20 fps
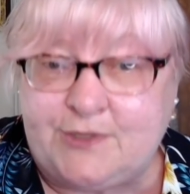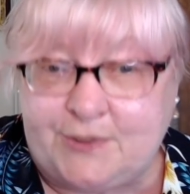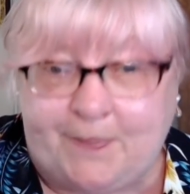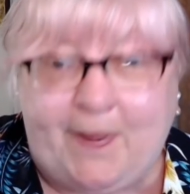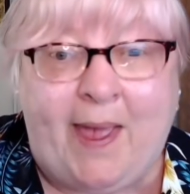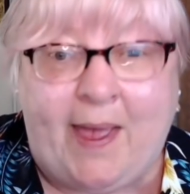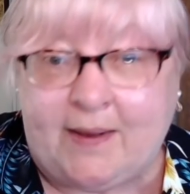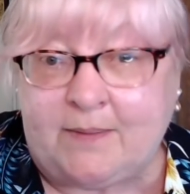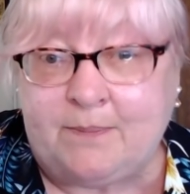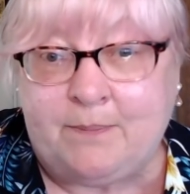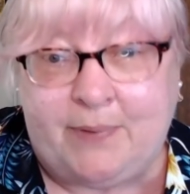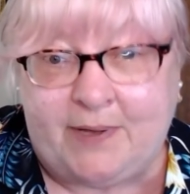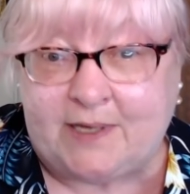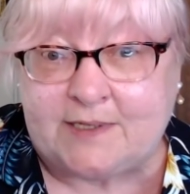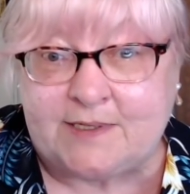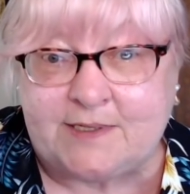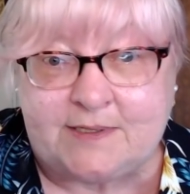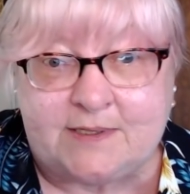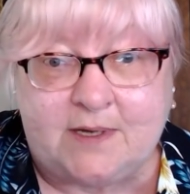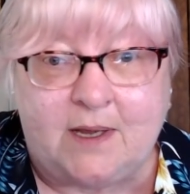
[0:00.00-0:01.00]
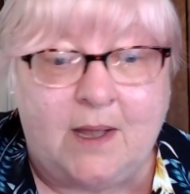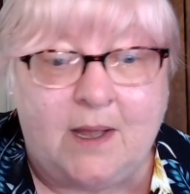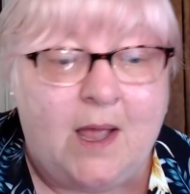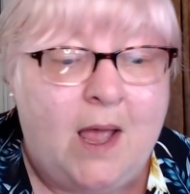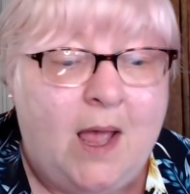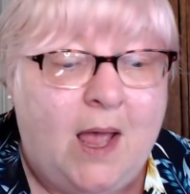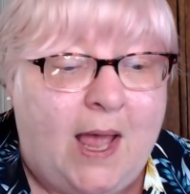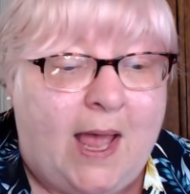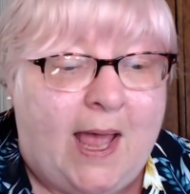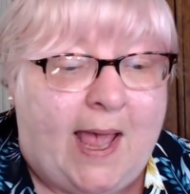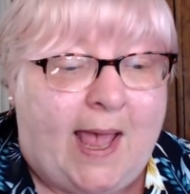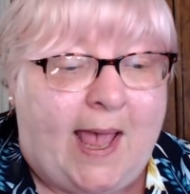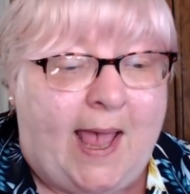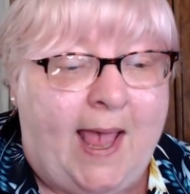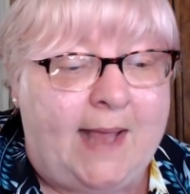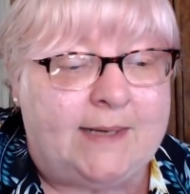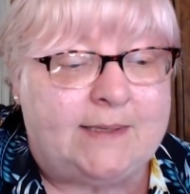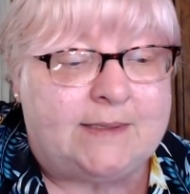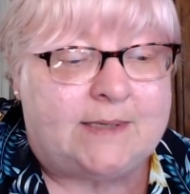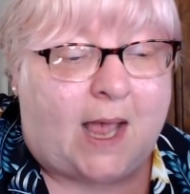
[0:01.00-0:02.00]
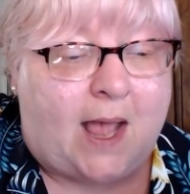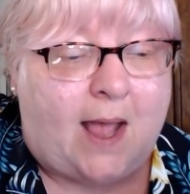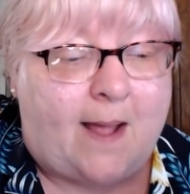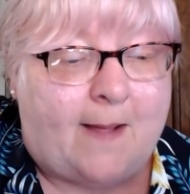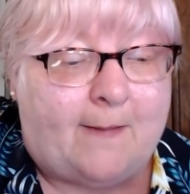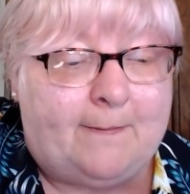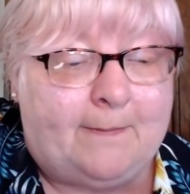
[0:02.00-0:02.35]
Japan bisque. And